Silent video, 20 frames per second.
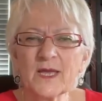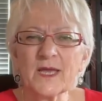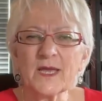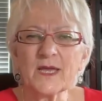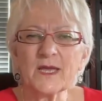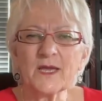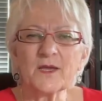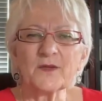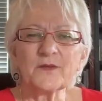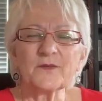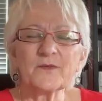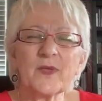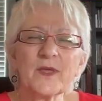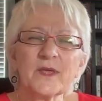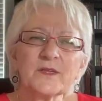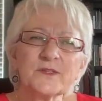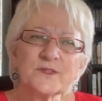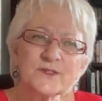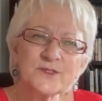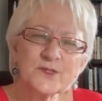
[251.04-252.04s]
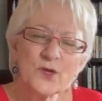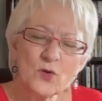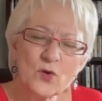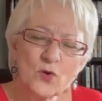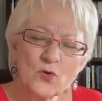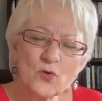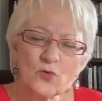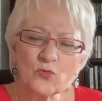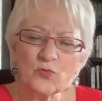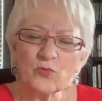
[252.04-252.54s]
Uh,
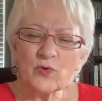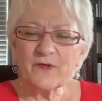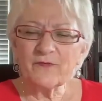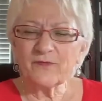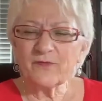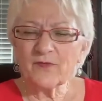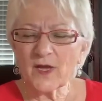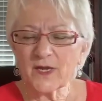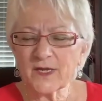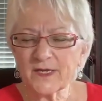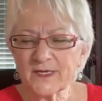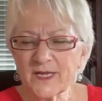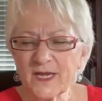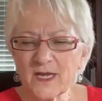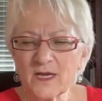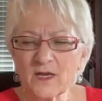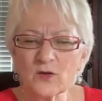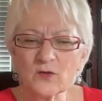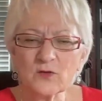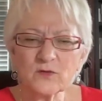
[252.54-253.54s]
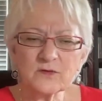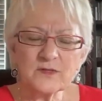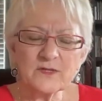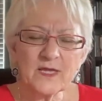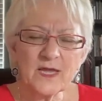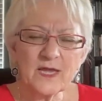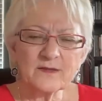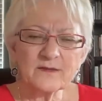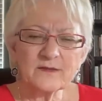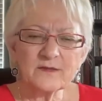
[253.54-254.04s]
so we find out
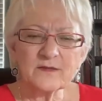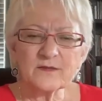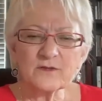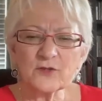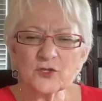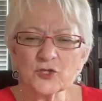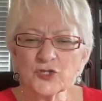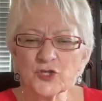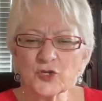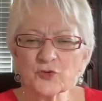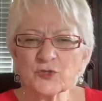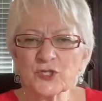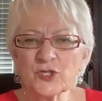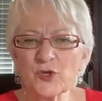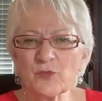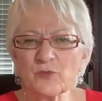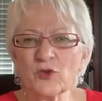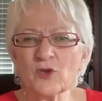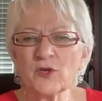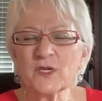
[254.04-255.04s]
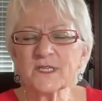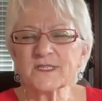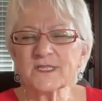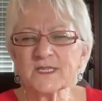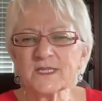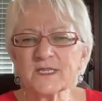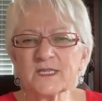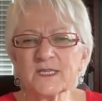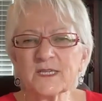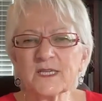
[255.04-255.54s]
that the Jewish
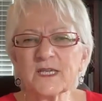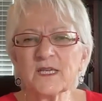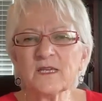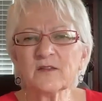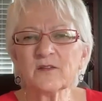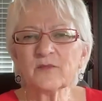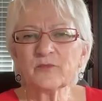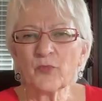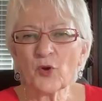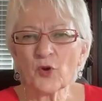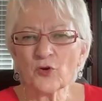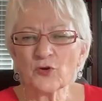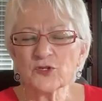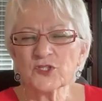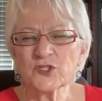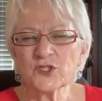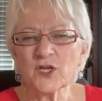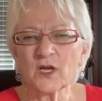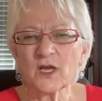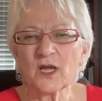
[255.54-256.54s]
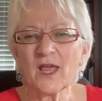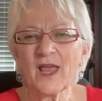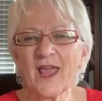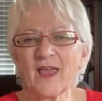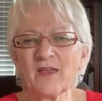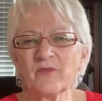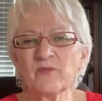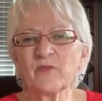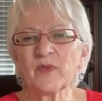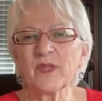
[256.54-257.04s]
community in Persia
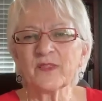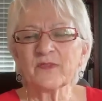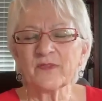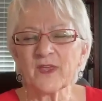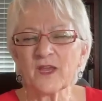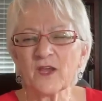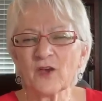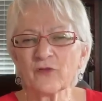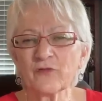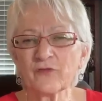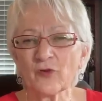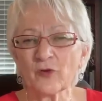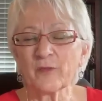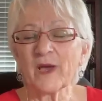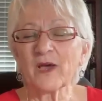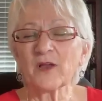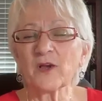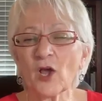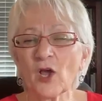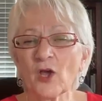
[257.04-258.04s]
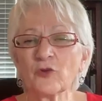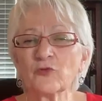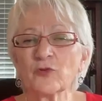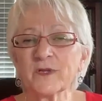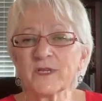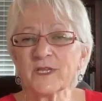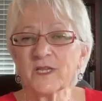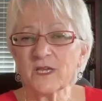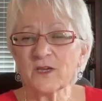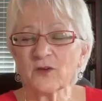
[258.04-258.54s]
had been there for about one
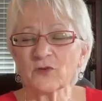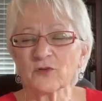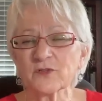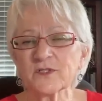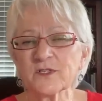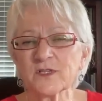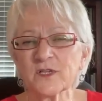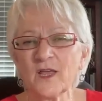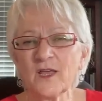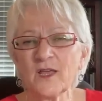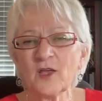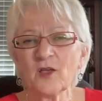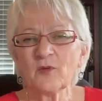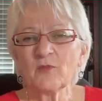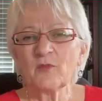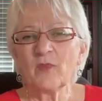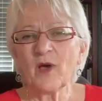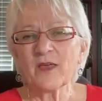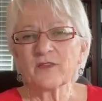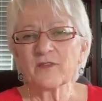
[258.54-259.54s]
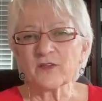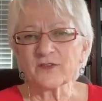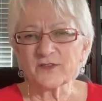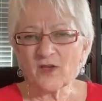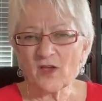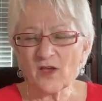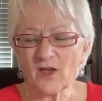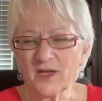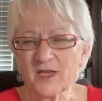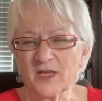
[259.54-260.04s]
hundred years by the
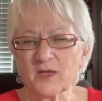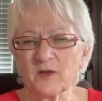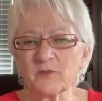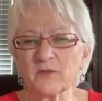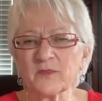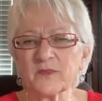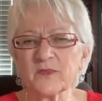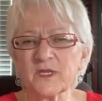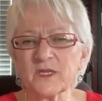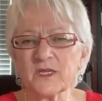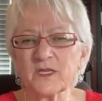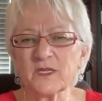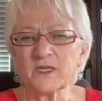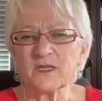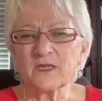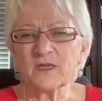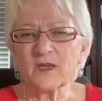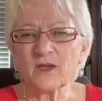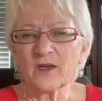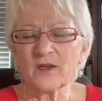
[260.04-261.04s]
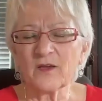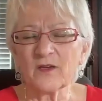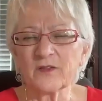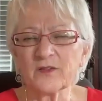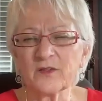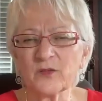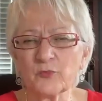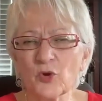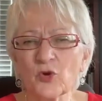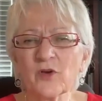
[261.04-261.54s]
time the, uh,
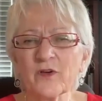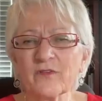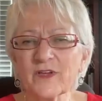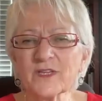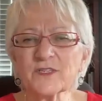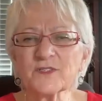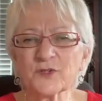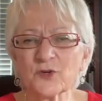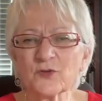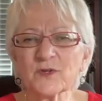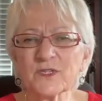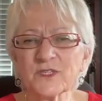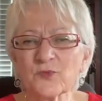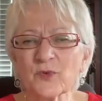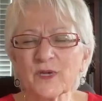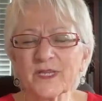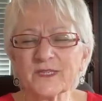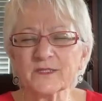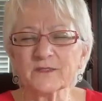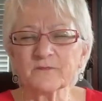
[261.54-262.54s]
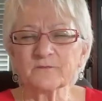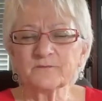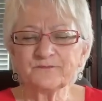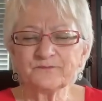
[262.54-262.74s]
the Book of Esther is written